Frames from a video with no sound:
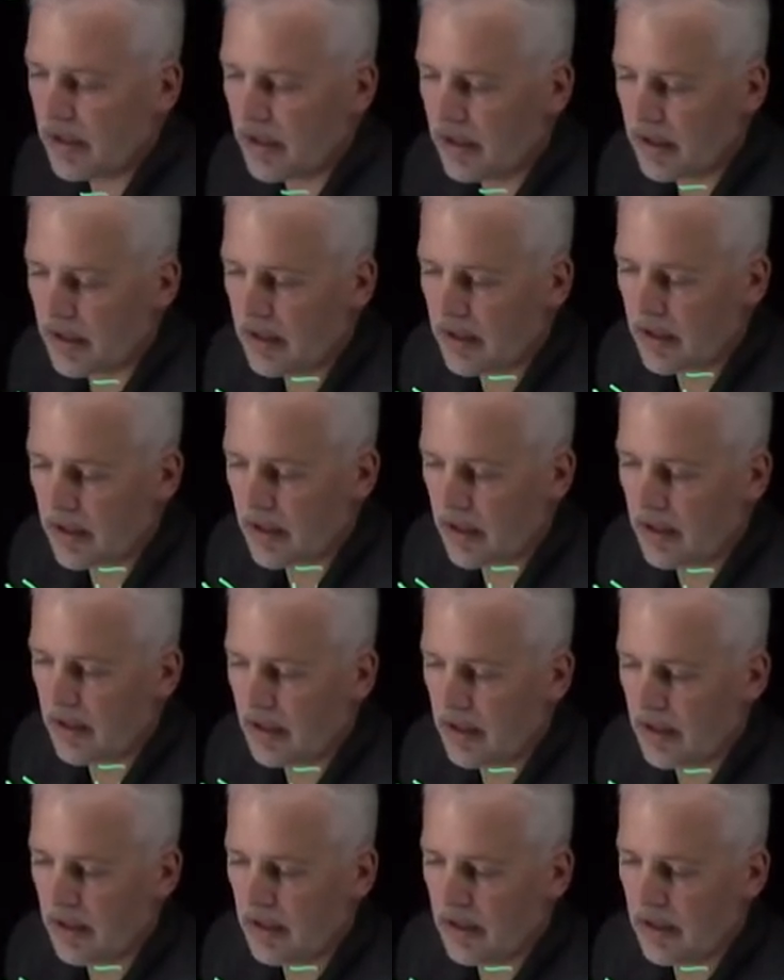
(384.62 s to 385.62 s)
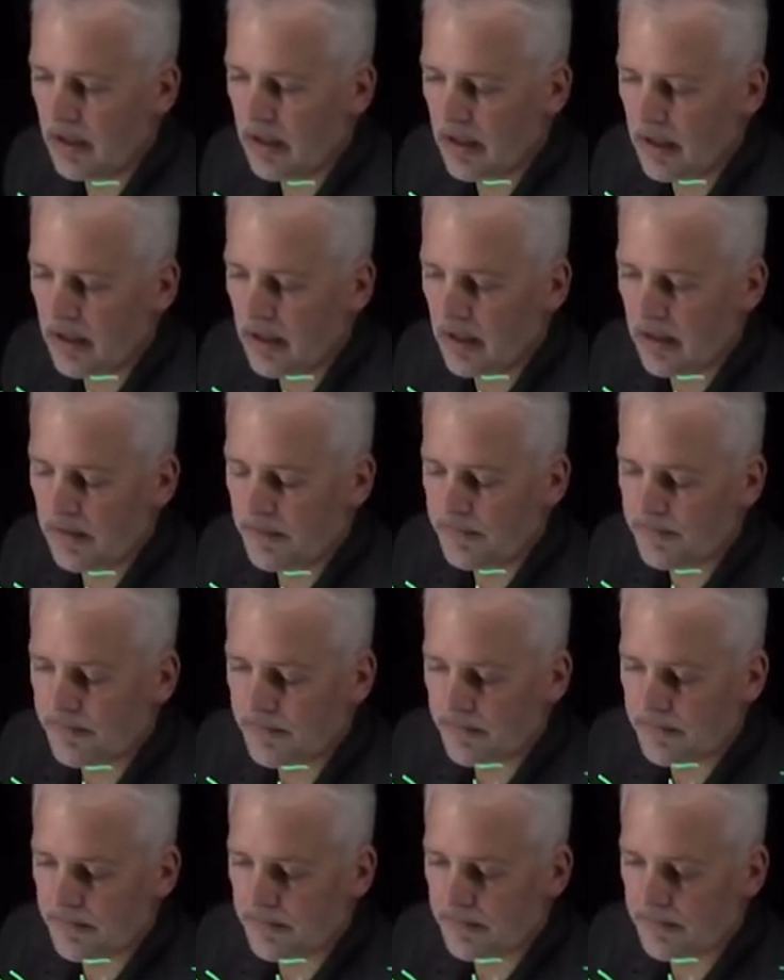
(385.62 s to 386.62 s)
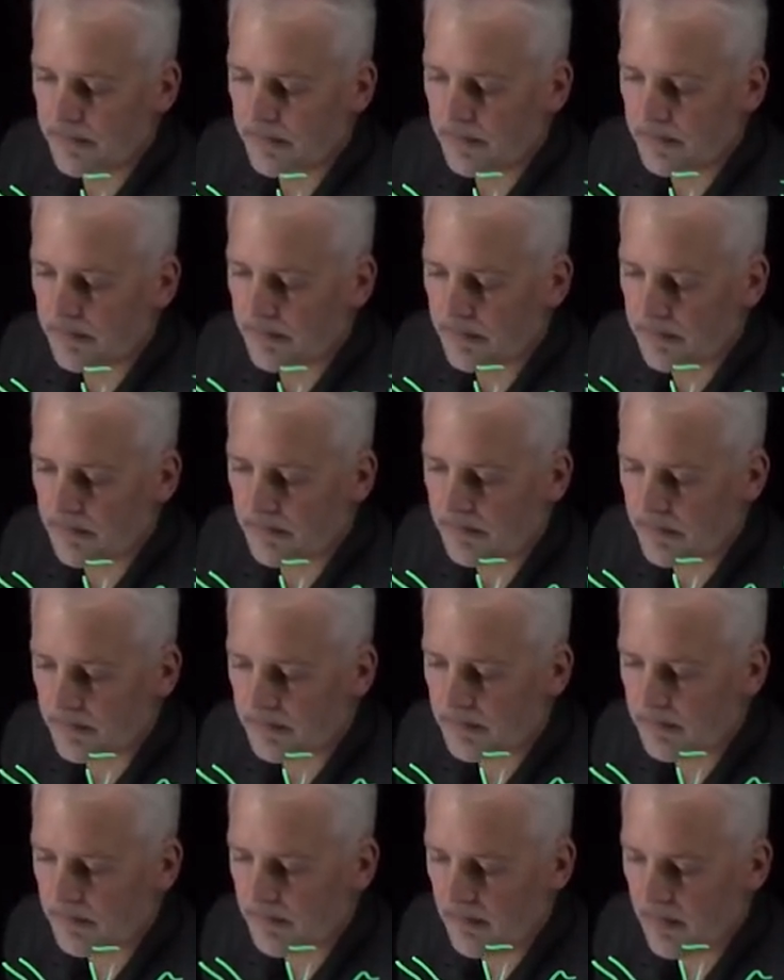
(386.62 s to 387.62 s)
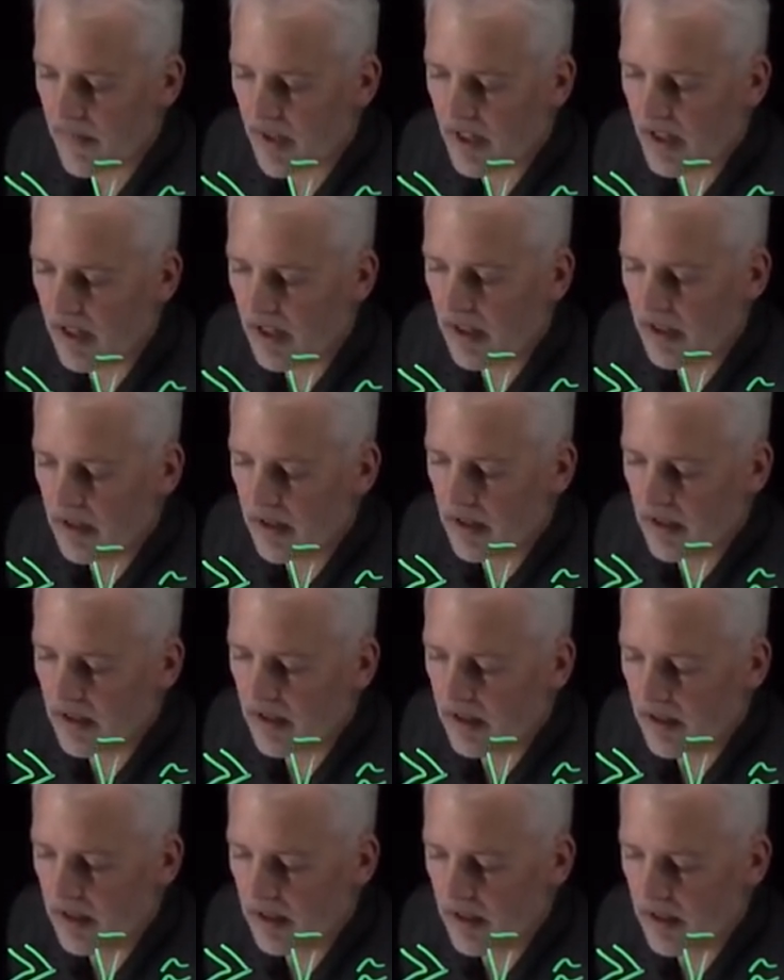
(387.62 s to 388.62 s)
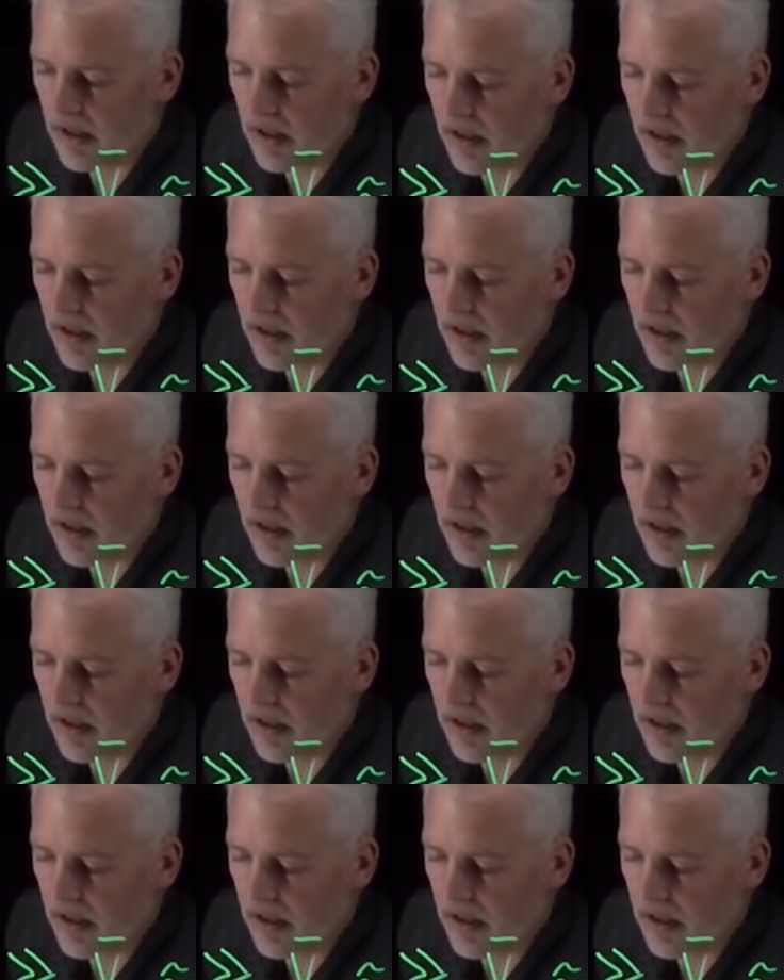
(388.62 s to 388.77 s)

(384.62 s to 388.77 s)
No one is speaking in this clip.